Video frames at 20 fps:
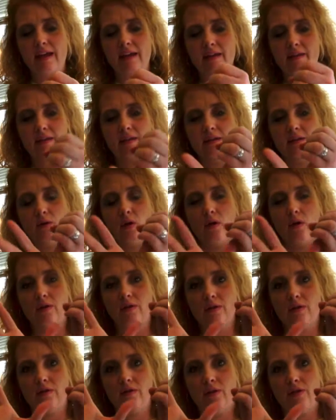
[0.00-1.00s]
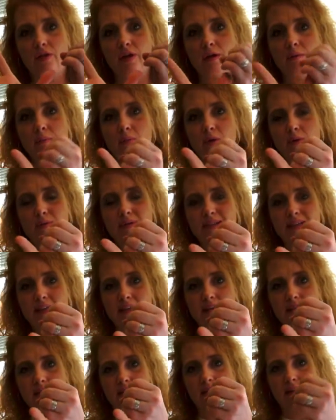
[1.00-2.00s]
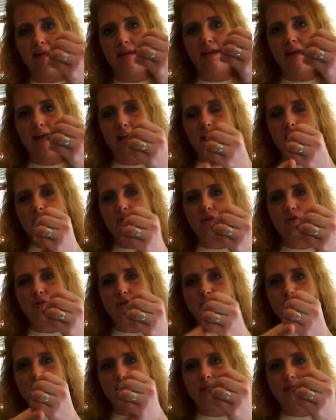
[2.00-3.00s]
and the thumb goes in, and